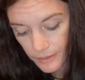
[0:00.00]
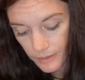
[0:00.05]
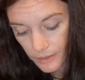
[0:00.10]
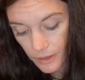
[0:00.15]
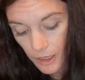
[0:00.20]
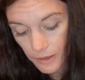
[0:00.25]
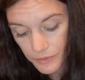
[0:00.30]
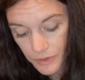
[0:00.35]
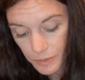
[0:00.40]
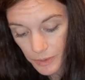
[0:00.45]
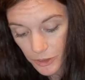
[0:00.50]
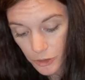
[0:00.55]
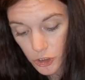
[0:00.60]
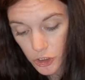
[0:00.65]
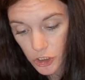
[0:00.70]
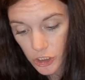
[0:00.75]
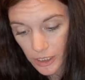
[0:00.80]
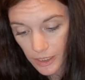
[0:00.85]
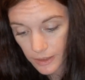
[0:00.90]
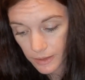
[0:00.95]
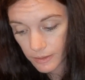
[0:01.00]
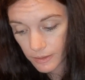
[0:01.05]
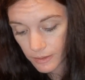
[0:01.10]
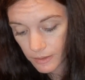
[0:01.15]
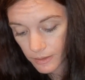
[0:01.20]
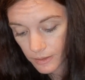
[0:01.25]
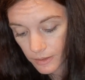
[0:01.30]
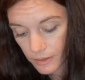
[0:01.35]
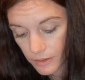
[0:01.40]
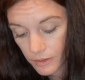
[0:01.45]
love spell shit.
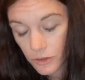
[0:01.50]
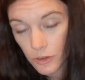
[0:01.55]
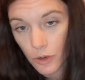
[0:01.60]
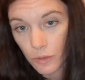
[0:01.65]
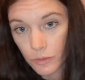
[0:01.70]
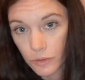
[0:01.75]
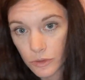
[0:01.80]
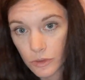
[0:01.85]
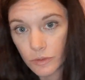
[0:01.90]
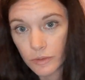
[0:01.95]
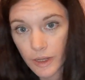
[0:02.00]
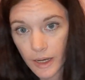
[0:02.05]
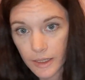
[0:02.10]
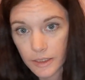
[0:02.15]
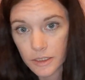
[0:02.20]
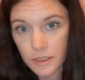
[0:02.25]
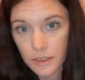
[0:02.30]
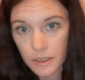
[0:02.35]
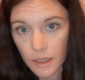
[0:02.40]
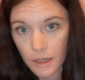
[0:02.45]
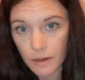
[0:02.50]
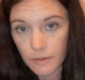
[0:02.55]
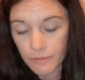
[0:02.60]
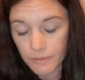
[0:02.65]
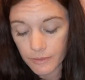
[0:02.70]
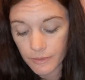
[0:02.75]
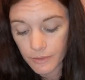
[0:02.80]
Don't do that stuff.